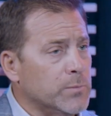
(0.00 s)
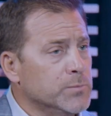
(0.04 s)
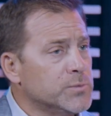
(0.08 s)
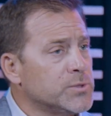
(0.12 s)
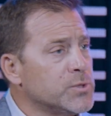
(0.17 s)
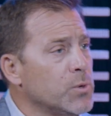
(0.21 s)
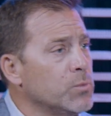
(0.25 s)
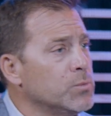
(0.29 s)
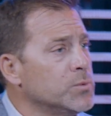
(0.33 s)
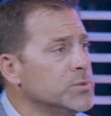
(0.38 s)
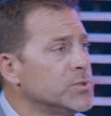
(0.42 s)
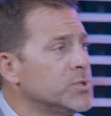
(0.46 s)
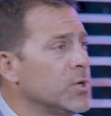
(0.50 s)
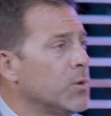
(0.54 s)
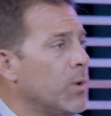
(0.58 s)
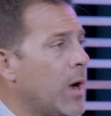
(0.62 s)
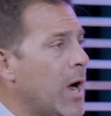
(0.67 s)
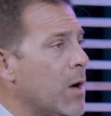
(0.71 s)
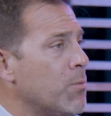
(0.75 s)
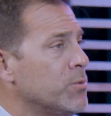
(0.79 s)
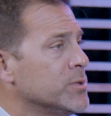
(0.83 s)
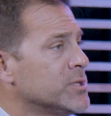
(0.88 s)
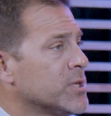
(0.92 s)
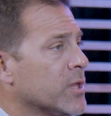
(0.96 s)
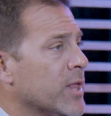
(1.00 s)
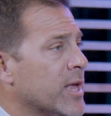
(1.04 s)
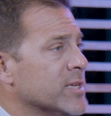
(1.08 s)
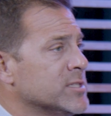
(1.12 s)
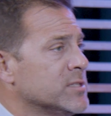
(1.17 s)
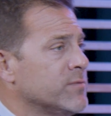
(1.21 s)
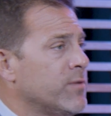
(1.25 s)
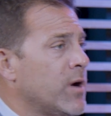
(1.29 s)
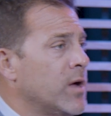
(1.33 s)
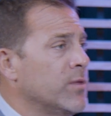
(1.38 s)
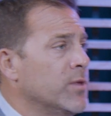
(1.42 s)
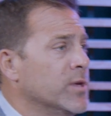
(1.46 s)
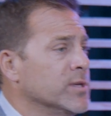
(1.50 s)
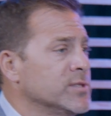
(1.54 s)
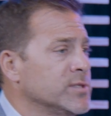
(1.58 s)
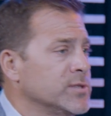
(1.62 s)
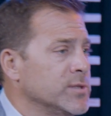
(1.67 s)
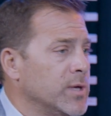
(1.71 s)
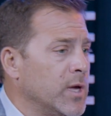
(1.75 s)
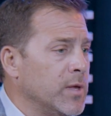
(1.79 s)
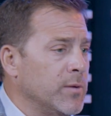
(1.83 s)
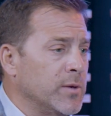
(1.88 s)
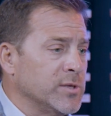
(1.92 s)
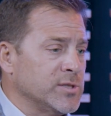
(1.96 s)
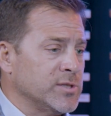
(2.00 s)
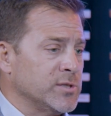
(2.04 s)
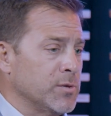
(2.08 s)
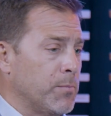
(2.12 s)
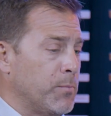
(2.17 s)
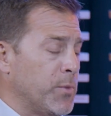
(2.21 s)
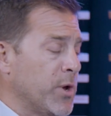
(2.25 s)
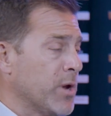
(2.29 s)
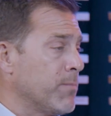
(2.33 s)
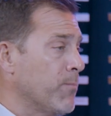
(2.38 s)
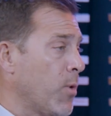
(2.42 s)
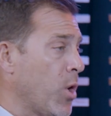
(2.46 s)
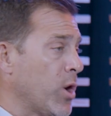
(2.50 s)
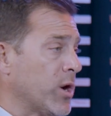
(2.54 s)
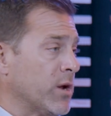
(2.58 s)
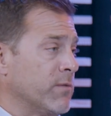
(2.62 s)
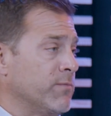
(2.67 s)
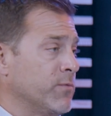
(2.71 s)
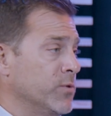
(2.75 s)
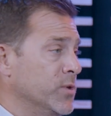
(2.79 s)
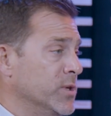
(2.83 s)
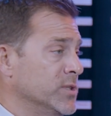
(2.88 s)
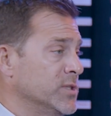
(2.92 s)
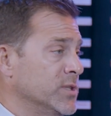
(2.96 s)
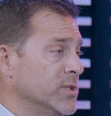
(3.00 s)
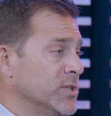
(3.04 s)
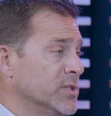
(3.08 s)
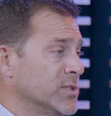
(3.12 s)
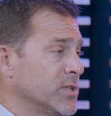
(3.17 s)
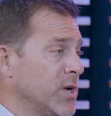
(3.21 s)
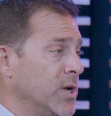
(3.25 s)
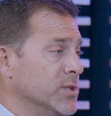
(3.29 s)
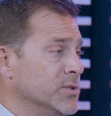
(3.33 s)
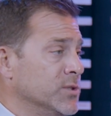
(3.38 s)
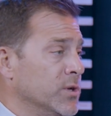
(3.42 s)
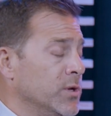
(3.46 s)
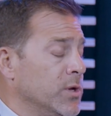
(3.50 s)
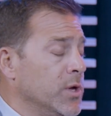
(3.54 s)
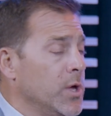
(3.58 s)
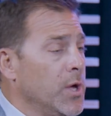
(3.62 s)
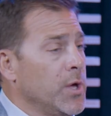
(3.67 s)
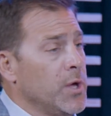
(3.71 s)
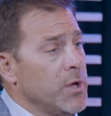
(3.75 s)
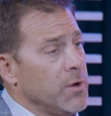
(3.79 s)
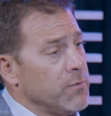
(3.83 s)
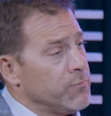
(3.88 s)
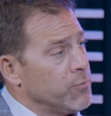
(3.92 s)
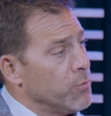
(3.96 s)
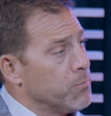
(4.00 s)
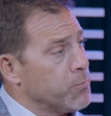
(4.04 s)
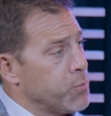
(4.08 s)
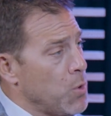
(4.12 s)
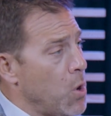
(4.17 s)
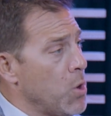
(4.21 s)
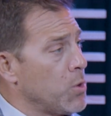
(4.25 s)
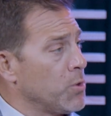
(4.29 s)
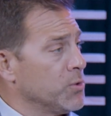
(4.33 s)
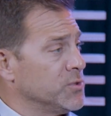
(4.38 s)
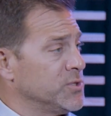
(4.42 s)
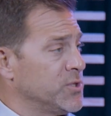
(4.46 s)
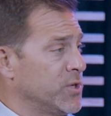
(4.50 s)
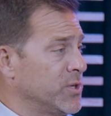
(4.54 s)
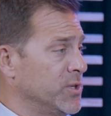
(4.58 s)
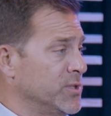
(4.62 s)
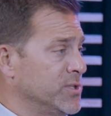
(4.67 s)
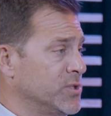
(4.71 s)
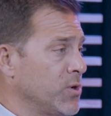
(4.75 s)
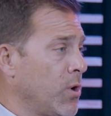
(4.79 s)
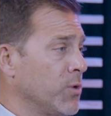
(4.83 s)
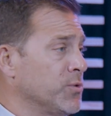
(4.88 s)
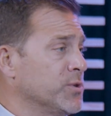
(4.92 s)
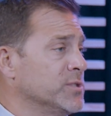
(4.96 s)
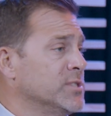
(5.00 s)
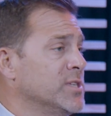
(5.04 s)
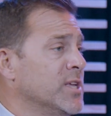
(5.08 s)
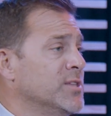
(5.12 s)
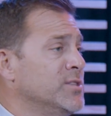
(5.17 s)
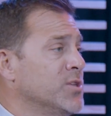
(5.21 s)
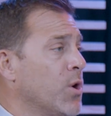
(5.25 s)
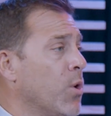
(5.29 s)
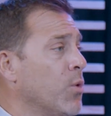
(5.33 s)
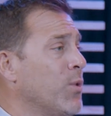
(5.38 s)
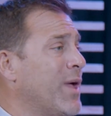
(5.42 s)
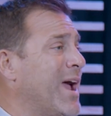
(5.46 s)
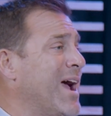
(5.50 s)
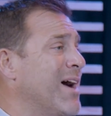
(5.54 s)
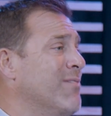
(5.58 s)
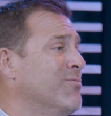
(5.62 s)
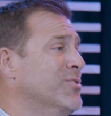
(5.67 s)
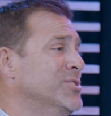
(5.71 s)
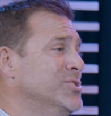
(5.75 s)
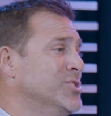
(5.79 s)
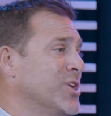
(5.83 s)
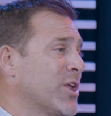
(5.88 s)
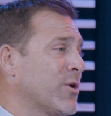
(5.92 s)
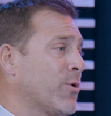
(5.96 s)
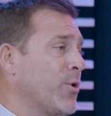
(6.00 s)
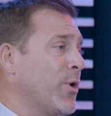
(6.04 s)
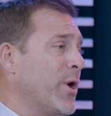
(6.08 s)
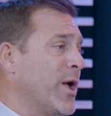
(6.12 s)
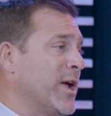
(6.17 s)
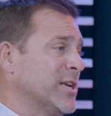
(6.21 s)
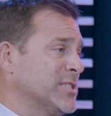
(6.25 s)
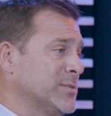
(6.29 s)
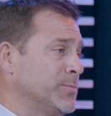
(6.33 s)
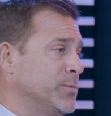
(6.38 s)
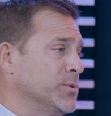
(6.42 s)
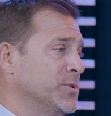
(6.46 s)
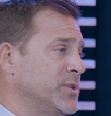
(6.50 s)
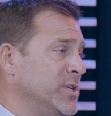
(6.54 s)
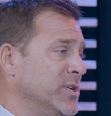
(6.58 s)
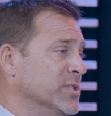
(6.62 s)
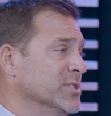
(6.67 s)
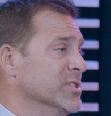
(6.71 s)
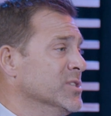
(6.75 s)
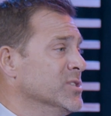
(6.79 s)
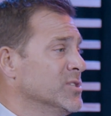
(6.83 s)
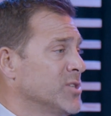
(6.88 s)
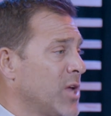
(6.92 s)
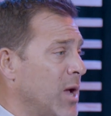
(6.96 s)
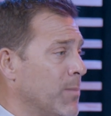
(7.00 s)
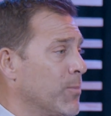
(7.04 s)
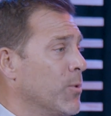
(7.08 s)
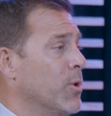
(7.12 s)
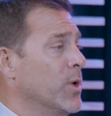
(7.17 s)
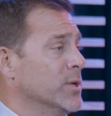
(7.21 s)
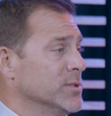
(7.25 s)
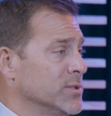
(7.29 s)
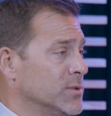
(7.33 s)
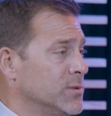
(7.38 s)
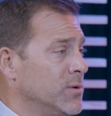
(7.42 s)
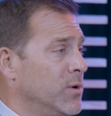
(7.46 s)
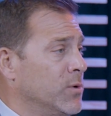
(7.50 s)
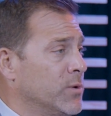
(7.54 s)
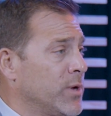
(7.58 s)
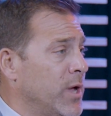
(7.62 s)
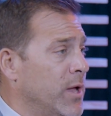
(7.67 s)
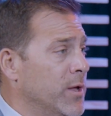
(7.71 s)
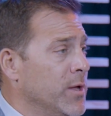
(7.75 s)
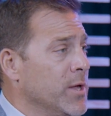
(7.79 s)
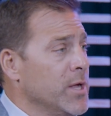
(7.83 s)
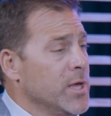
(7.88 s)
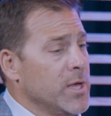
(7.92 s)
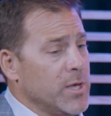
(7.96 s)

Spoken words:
Right. So I would classify this, and this is a big market for this in this country, for brokers or consultants that don't have the general expertise in stop-loss. Okay.